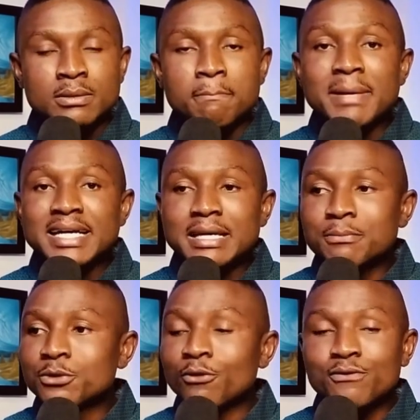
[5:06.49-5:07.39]
Make him
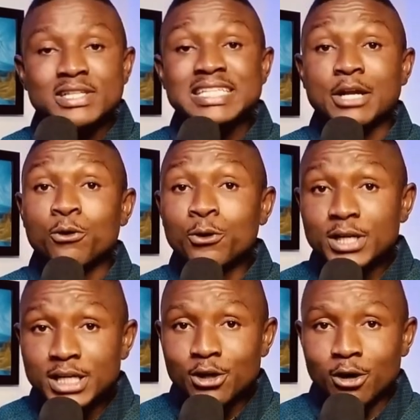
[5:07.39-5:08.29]
your first and
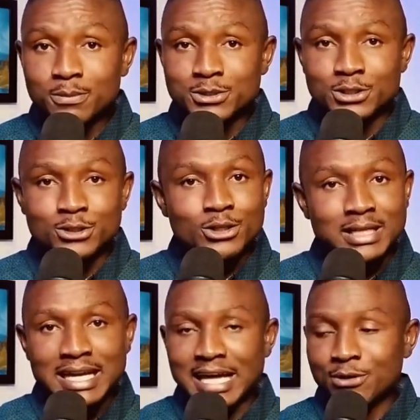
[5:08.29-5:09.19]
only option. Not
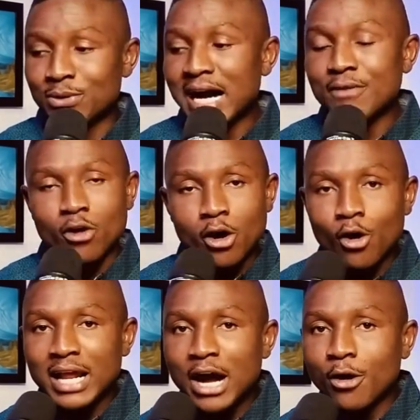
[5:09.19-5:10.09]
like you have
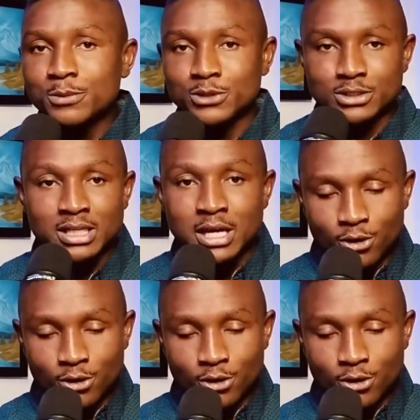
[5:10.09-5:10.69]
other options.